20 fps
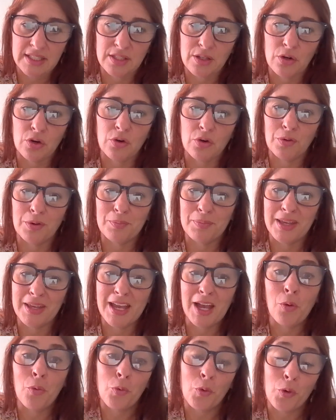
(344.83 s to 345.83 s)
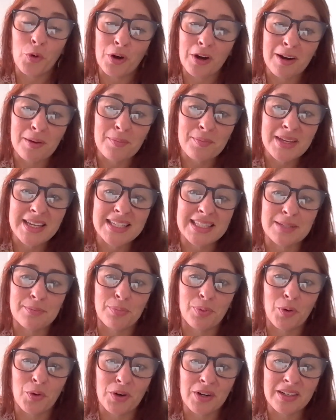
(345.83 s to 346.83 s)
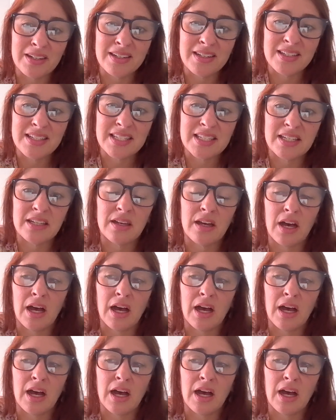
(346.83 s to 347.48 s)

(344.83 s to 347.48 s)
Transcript: So being warm is important,